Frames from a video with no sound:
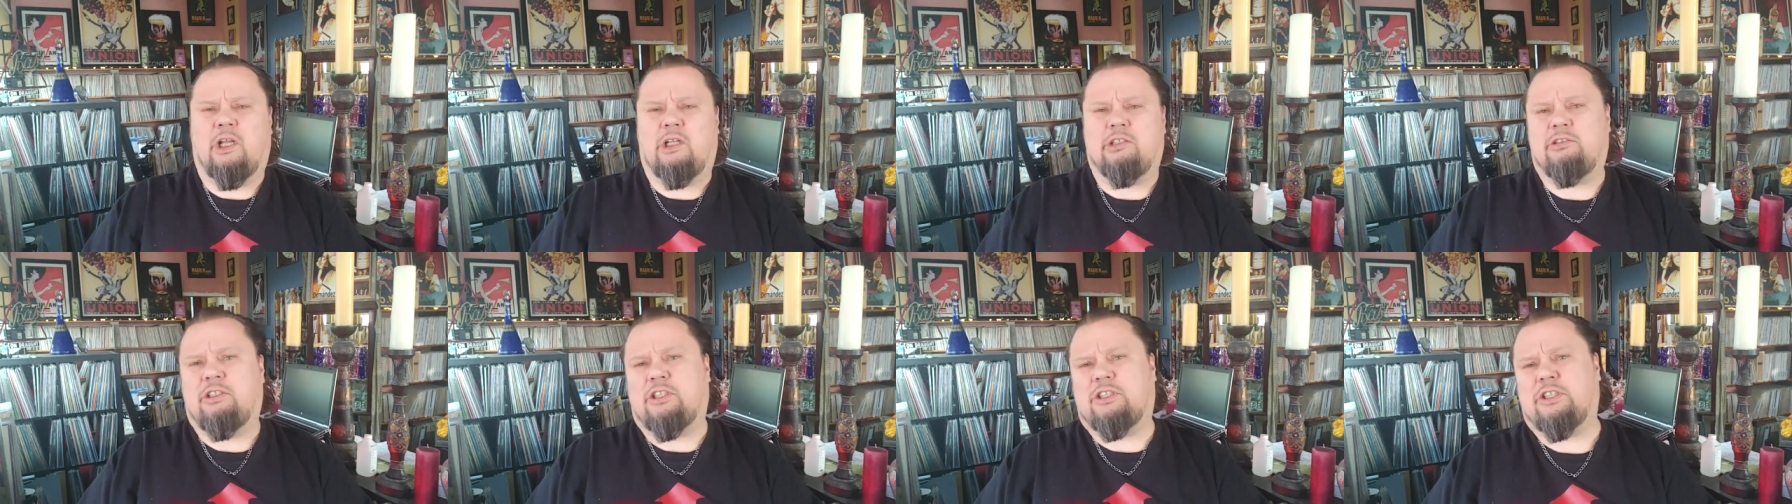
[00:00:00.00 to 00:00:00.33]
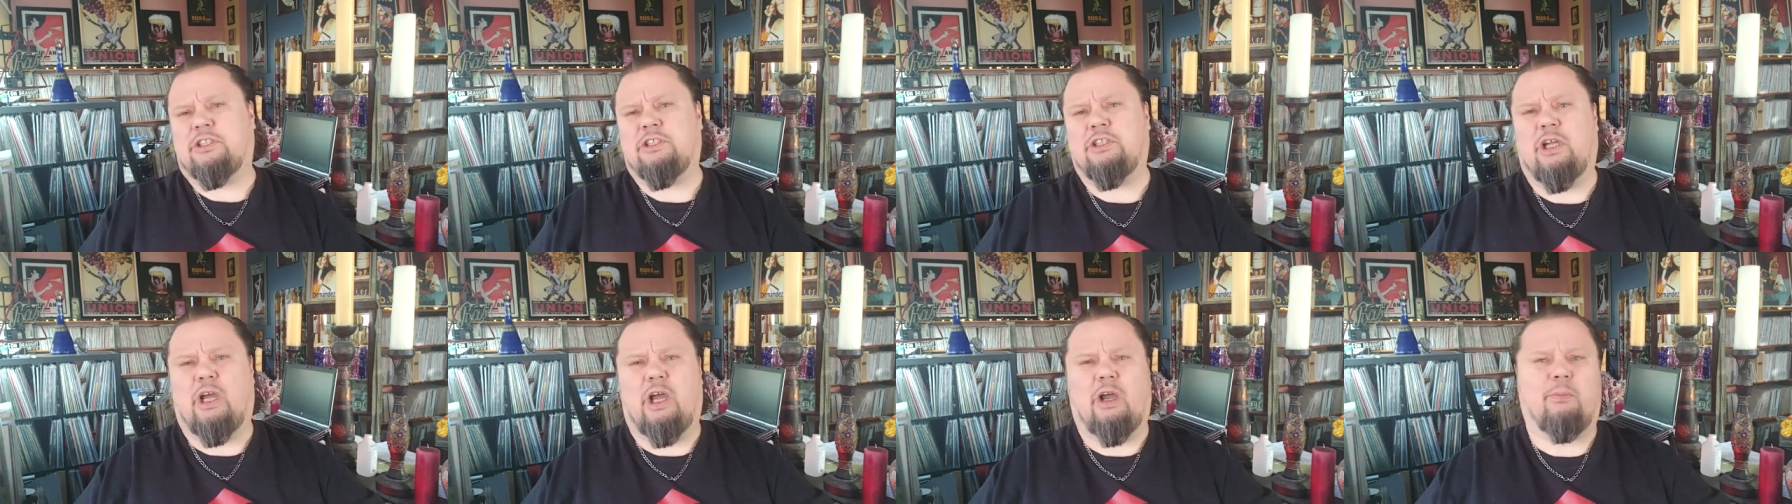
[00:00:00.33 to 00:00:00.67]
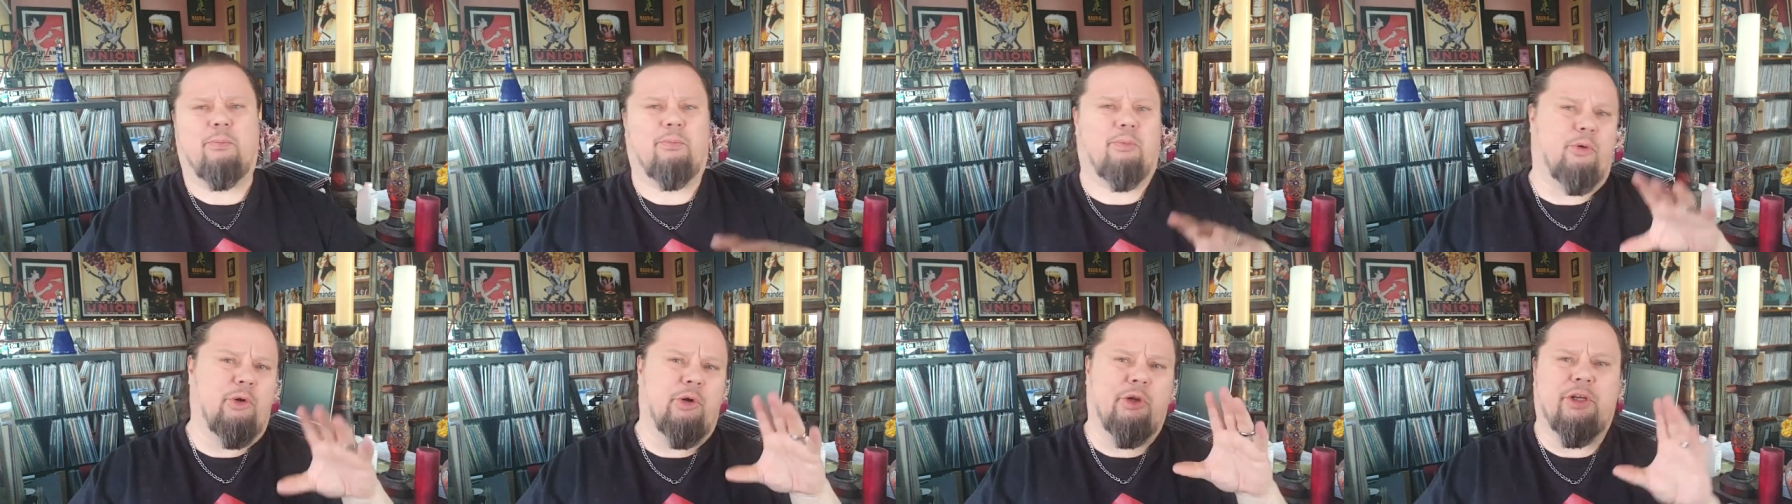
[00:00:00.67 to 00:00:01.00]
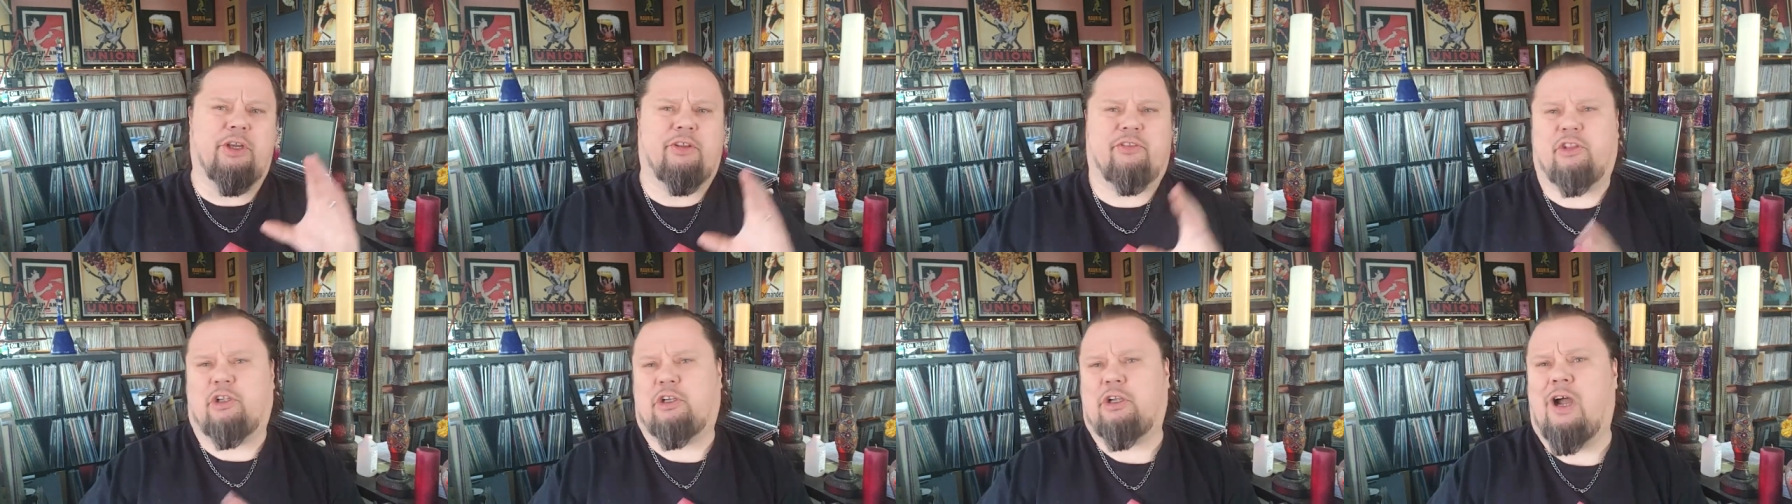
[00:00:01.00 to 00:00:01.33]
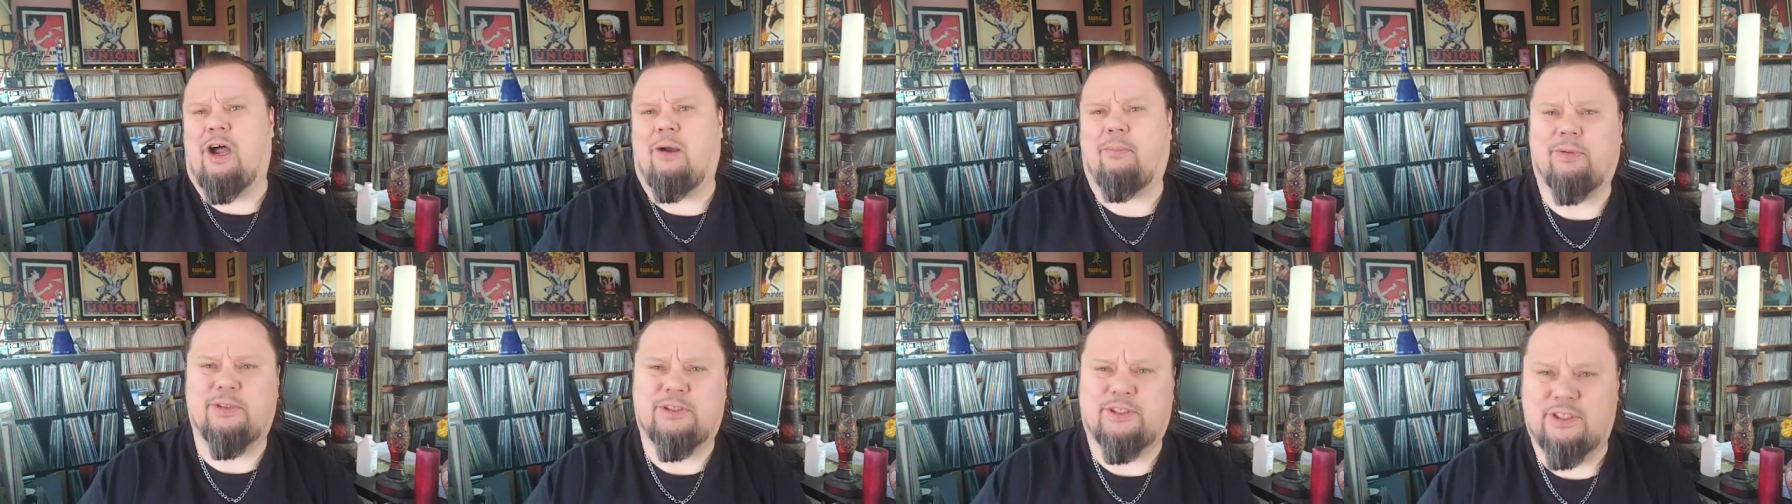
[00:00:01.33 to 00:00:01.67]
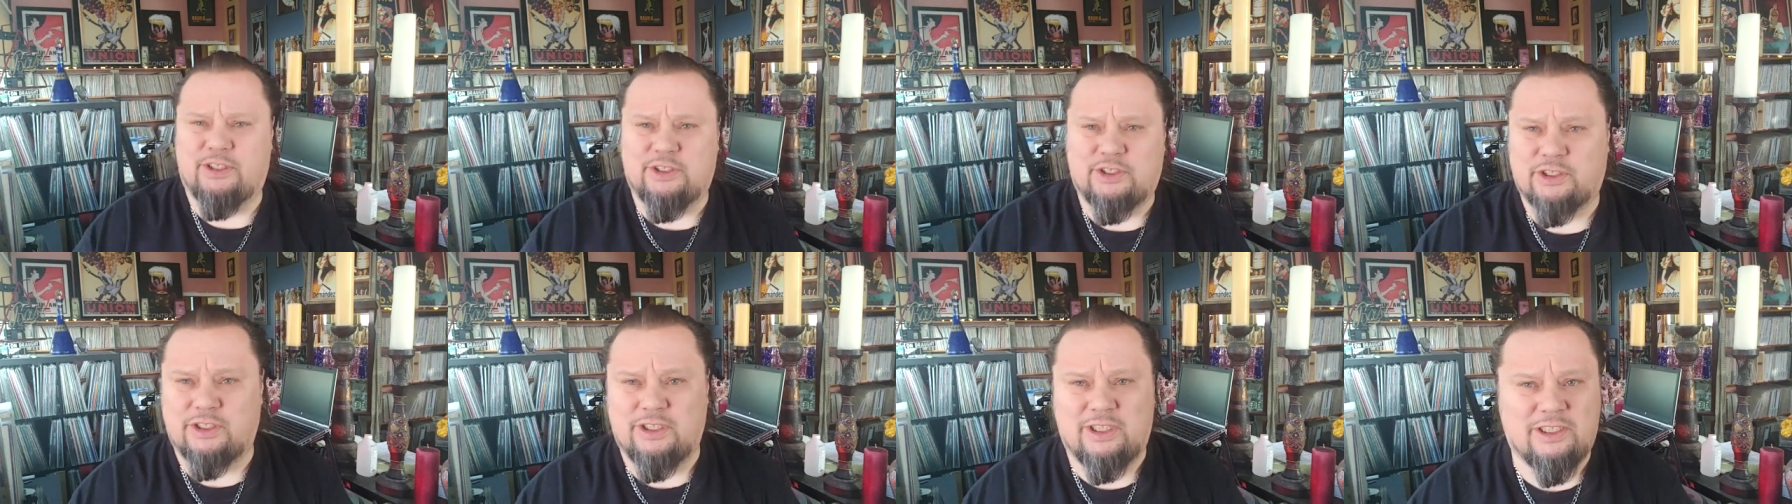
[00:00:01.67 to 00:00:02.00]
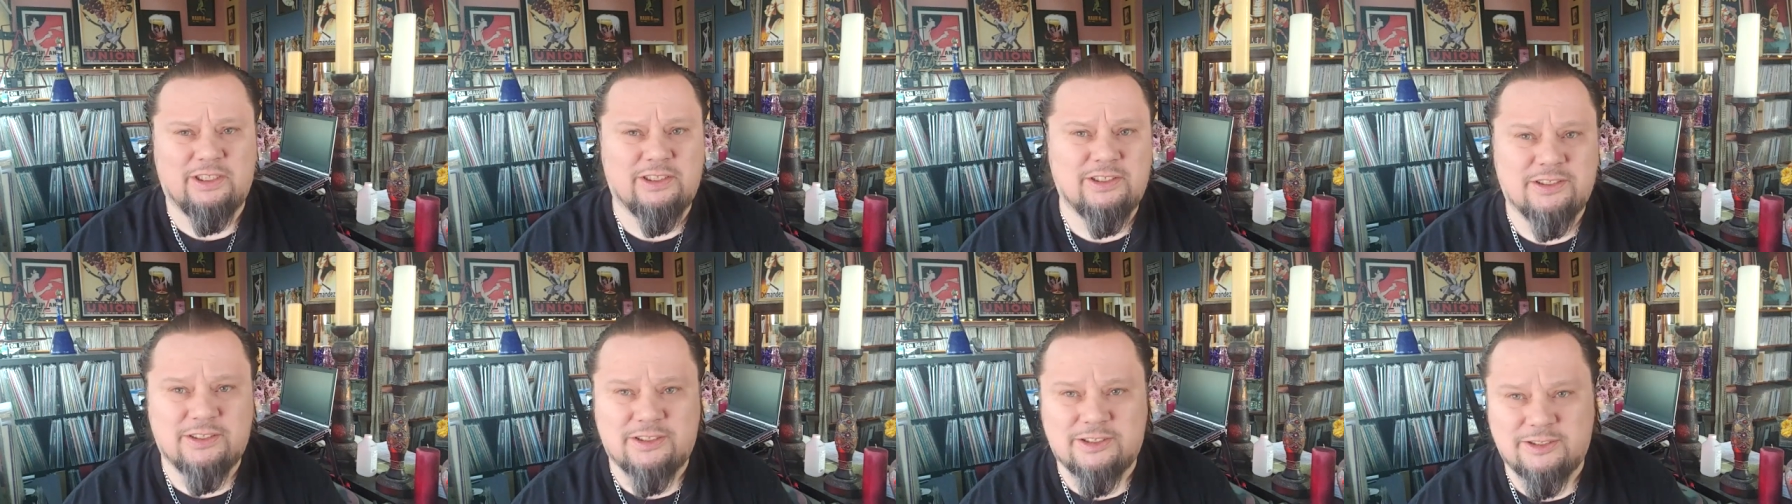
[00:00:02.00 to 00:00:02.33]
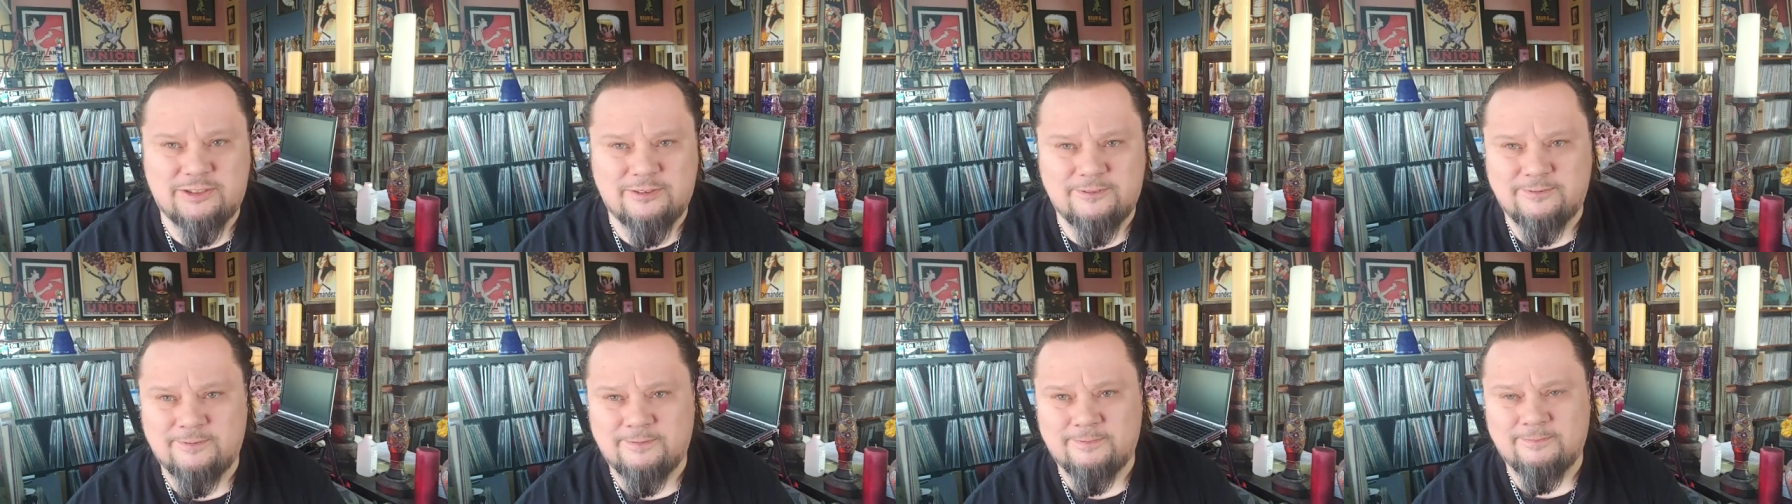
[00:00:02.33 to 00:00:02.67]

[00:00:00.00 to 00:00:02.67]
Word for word: Listen to how brilliant the composition is.